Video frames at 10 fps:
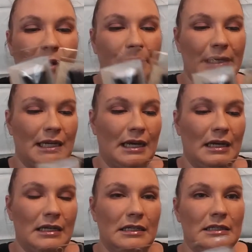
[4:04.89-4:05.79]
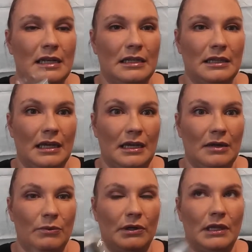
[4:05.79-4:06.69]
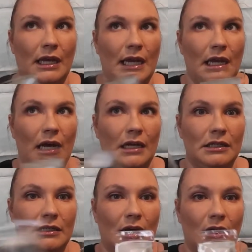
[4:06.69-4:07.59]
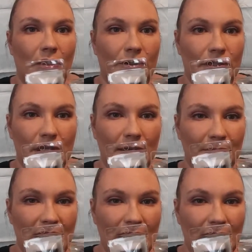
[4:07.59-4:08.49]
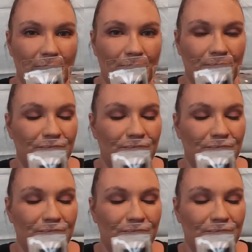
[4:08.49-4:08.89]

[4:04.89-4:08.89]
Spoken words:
because they were like a dollar something.